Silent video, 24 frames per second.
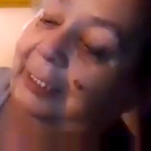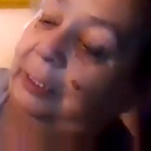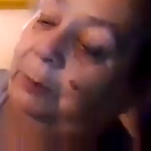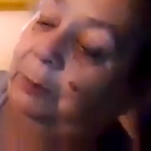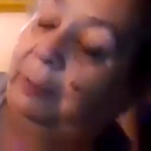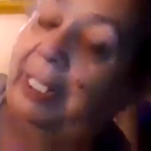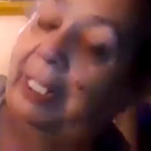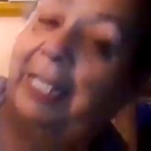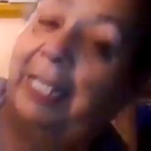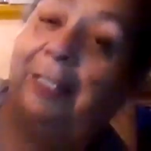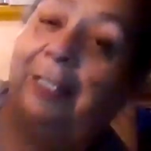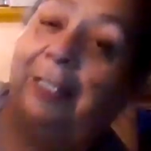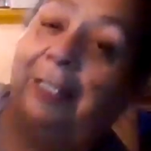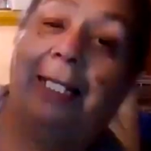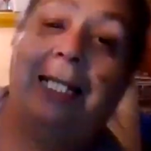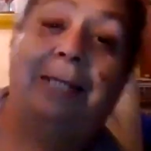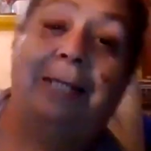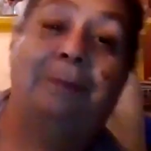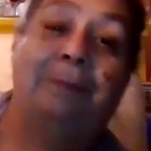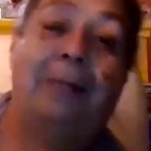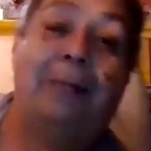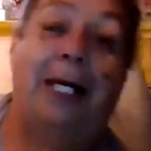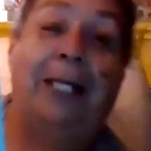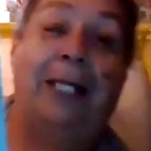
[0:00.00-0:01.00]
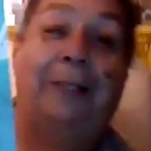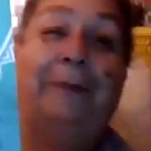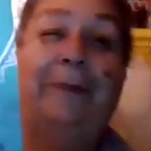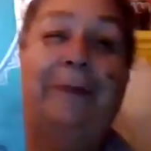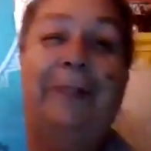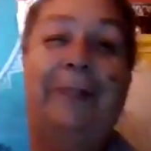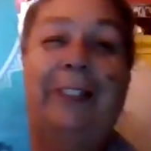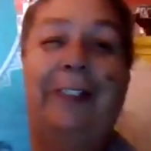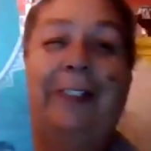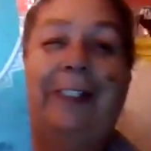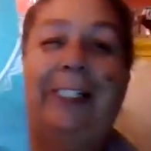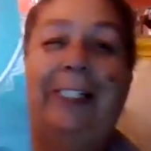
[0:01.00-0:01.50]
whale on the
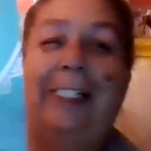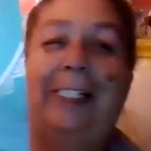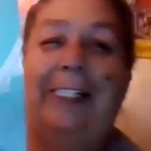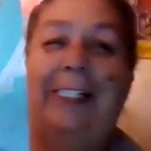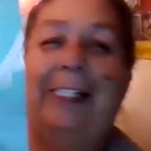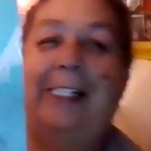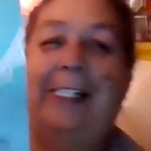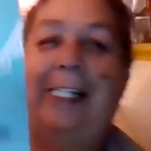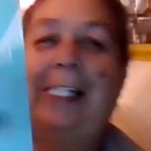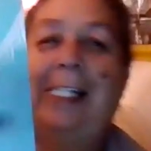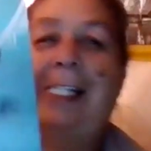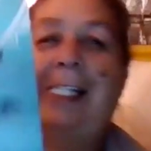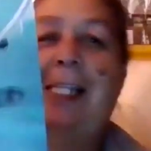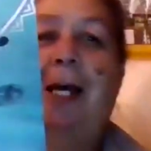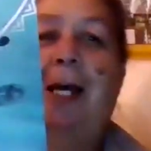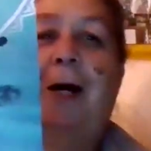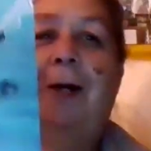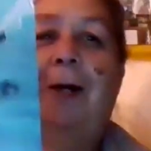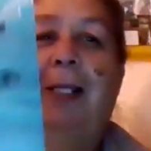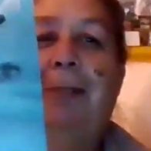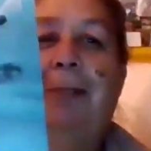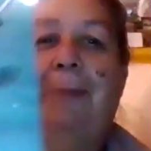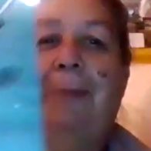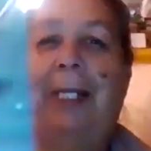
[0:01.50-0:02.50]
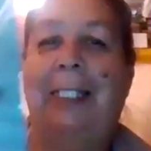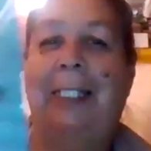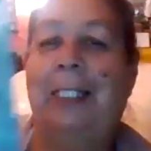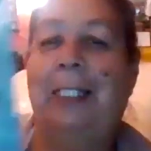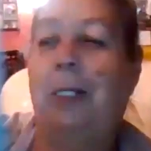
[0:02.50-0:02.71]
bottom. So it's all about the